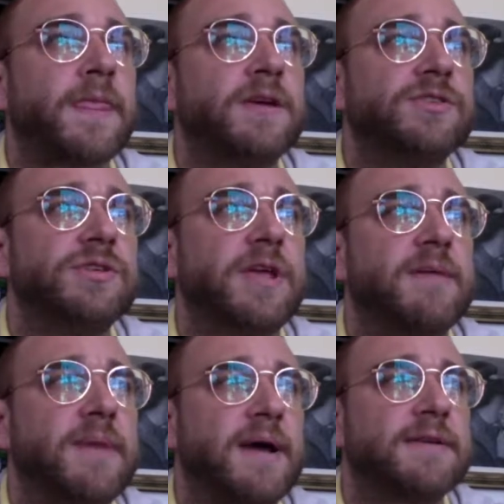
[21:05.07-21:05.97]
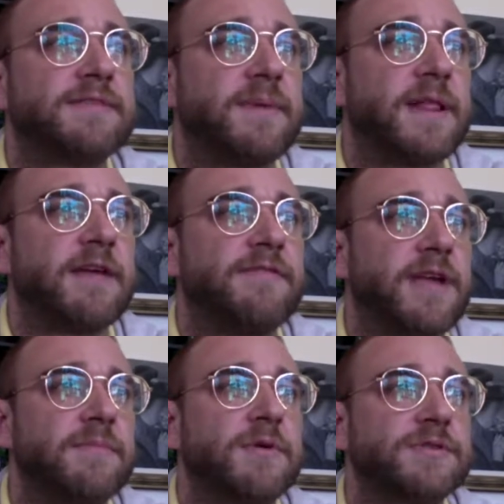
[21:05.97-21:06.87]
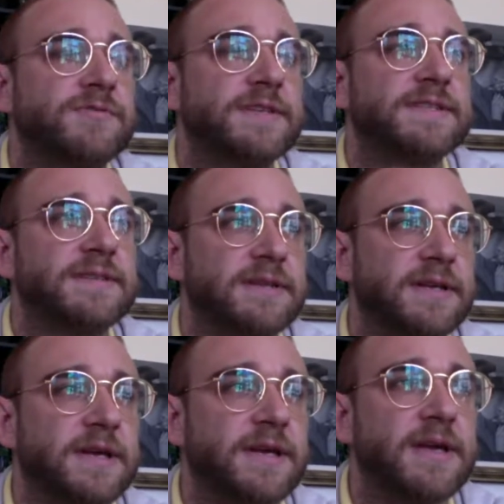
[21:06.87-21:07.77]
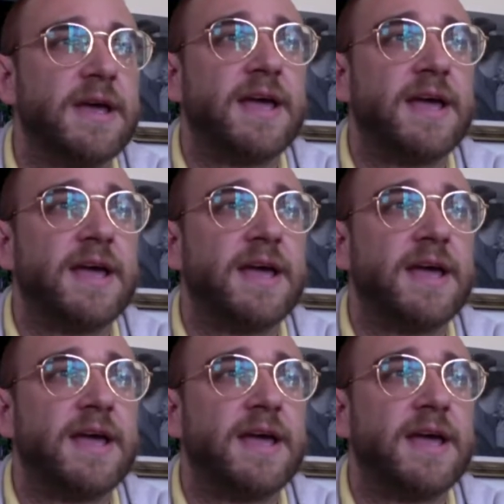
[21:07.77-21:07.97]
she came back into my life again most recently,